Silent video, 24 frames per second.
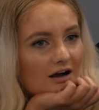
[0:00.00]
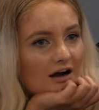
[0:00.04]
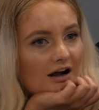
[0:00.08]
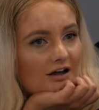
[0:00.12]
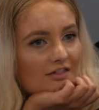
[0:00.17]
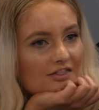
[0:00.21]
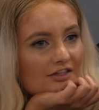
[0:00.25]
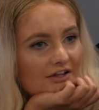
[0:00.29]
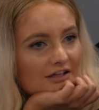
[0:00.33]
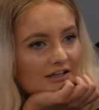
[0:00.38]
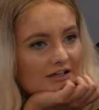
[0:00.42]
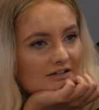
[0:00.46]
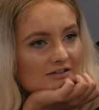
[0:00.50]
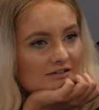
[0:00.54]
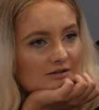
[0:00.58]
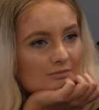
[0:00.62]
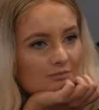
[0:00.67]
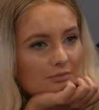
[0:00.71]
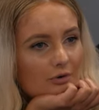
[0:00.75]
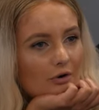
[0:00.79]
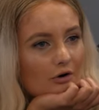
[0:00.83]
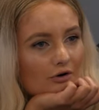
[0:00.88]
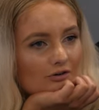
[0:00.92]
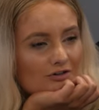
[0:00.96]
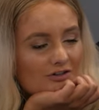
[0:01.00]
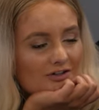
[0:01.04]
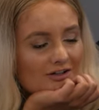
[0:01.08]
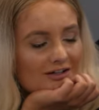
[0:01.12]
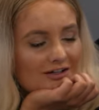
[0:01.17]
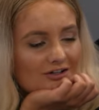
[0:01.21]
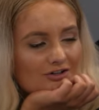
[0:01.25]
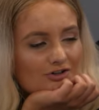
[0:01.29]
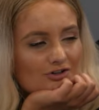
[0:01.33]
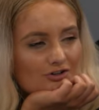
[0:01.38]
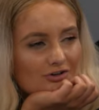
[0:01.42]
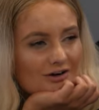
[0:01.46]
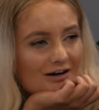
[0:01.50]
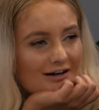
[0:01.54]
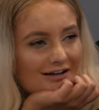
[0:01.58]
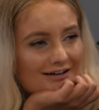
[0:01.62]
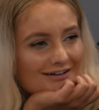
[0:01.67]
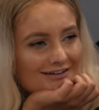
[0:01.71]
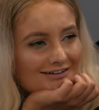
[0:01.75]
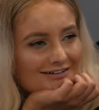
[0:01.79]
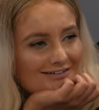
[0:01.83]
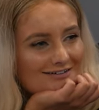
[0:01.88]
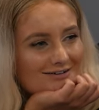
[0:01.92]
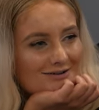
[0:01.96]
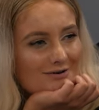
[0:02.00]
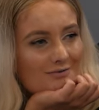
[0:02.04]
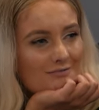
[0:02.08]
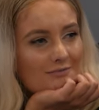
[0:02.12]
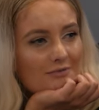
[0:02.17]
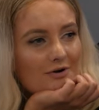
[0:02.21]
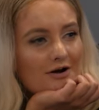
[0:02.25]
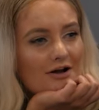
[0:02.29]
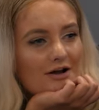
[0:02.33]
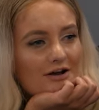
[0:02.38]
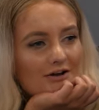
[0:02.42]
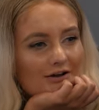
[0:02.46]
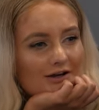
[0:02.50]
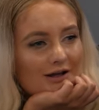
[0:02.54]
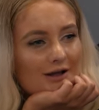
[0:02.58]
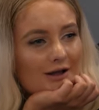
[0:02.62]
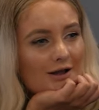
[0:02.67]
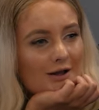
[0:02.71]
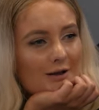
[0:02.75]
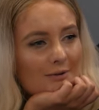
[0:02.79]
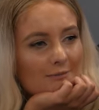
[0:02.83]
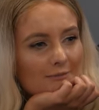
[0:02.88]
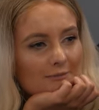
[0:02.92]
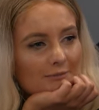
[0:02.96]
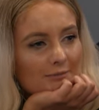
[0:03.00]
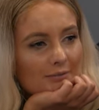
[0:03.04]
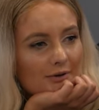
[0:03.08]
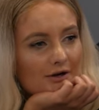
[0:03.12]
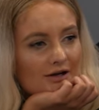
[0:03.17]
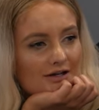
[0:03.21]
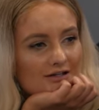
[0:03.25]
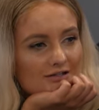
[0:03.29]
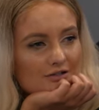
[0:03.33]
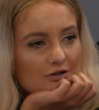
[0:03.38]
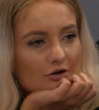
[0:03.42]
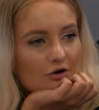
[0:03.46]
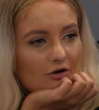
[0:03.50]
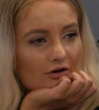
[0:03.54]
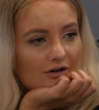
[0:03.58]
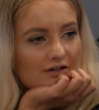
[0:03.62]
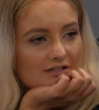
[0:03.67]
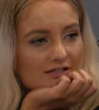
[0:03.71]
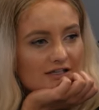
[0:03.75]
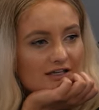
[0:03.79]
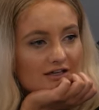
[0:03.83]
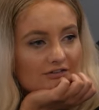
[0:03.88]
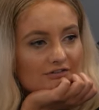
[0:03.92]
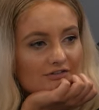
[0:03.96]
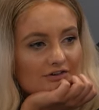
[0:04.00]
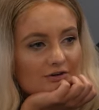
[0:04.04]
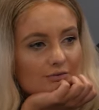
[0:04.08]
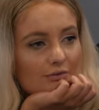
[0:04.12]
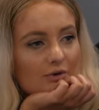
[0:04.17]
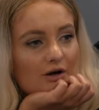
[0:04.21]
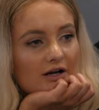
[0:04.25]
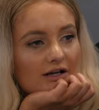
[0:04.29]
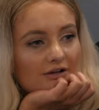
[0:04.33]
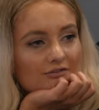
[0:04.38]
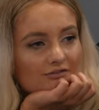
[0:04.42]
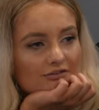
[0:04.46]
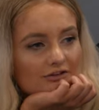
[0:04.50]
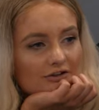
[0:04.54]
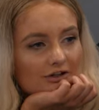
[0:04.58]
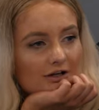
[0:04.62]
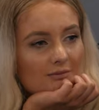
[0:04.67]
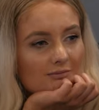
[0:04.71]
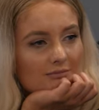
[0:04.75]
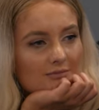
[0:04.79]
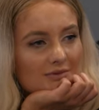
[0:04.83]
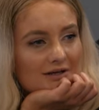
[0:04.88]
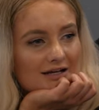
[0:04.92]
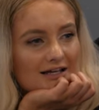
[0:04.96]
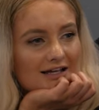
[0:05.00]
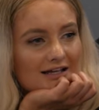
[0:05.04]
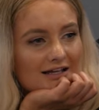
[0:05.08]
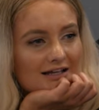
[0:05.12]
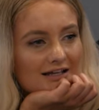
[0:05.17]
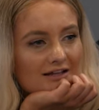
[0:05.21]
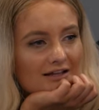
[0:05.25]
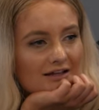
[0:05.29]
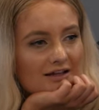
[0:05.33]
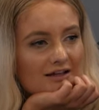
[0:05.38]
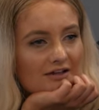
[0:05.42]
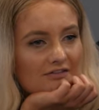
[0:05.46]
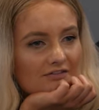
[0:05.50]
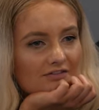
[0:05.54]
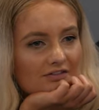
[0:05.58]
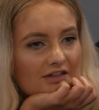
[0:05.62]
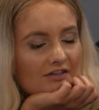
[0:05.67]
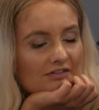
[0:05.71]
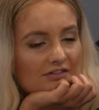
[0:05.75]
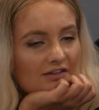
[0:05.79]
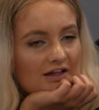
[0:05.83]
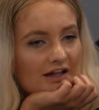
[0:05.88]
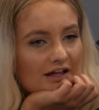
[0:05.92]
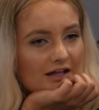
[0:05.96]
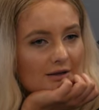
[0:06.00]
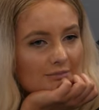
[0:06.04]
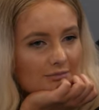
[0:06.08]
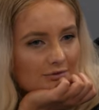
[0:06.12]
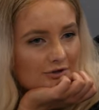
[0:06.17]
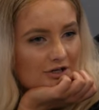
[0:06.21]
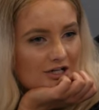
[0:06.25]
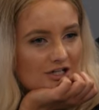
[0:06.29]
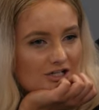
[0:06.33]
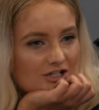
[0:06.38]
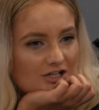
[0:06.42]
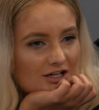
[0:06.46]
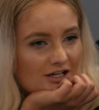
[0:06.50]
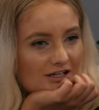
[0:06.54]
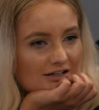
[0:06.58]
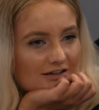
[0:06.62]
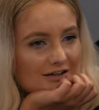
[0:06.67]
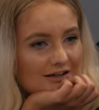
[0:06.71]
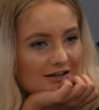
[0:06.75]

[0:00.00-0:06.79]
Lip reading: I think it's important to like try hard and work, but as long as if you're working for a company, then they appreciate